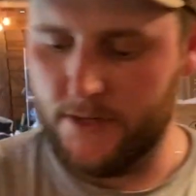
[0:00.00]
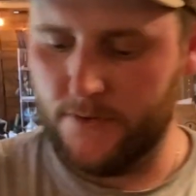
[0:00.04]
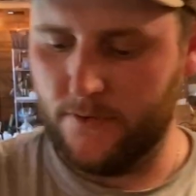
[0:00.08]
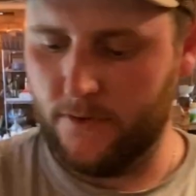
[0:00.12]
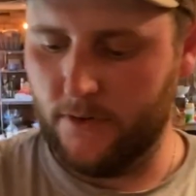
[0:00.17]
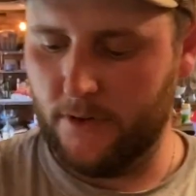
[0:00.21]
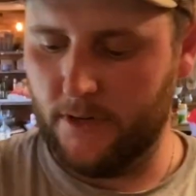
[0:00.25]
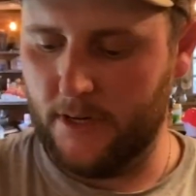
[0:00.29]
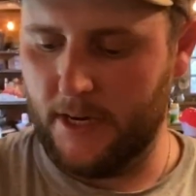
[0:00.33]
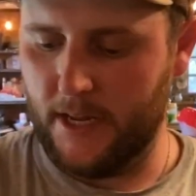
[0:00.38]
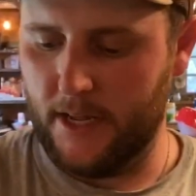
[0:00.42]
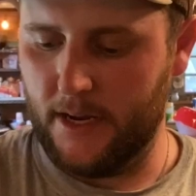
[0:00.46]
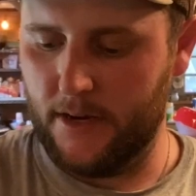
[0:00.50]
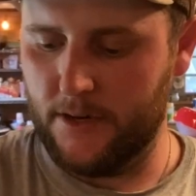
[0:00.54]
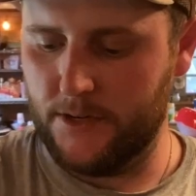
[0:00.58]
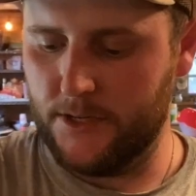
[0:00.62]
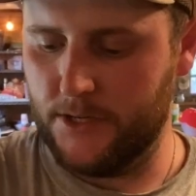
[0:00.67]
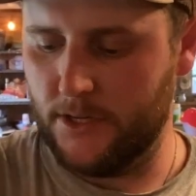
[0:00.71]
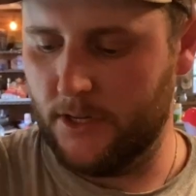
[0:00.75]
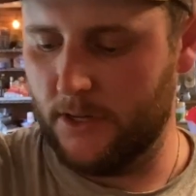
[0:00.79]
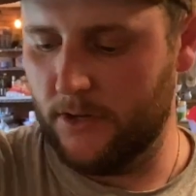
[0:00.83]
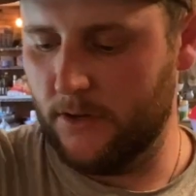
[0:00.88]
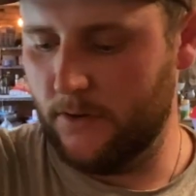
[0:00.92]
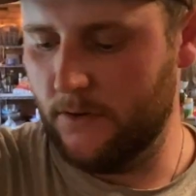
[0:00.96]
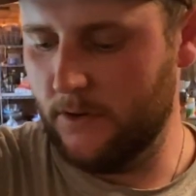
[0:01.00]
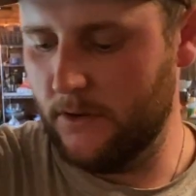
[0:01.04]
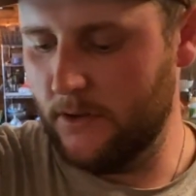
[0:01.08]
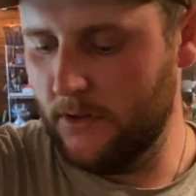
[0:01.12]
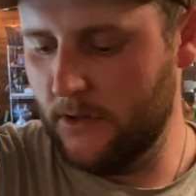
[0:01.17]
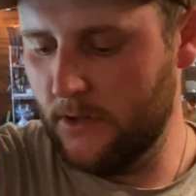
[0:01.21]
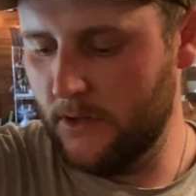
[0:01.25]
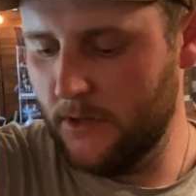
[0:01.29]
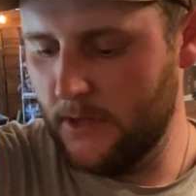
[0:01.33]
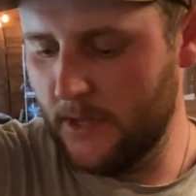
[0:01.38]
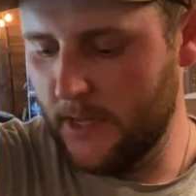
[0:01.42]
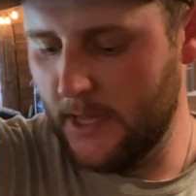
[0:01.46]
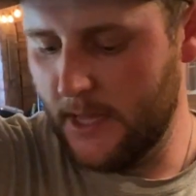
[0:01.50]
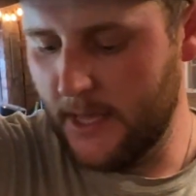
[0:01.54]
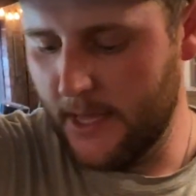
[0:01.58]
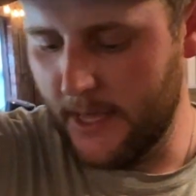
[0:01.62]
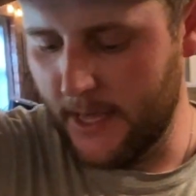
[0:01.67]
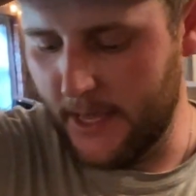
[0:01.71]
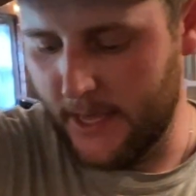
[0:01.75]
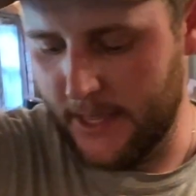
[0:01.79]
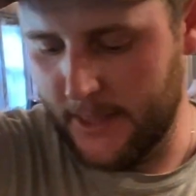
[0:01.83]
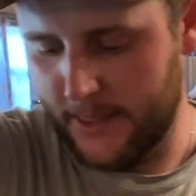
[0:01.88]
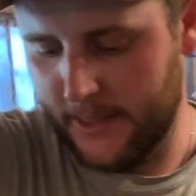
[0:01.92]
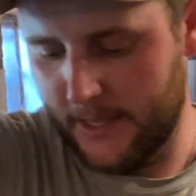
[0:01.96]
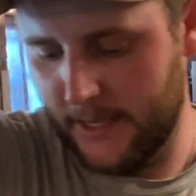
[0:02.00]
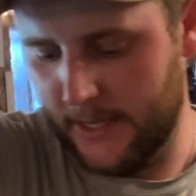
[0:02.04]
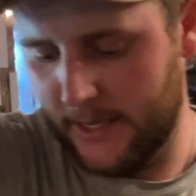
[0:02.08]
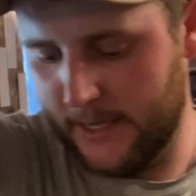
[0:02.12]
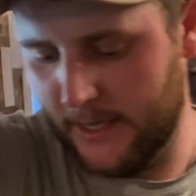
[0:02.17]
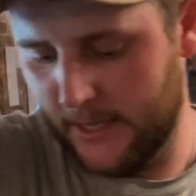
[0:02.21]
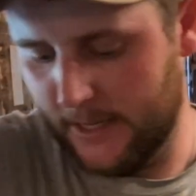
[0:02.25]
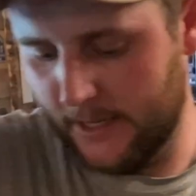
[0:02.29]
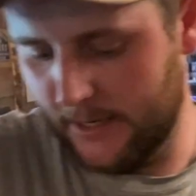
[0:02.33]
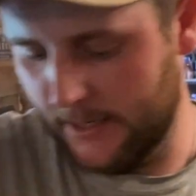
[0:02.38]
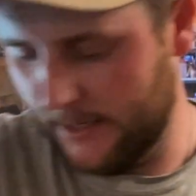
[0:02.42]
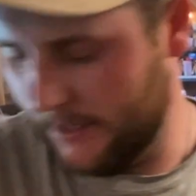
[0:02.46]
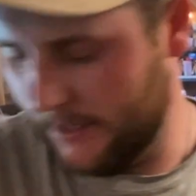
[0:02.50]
for a day or so. And then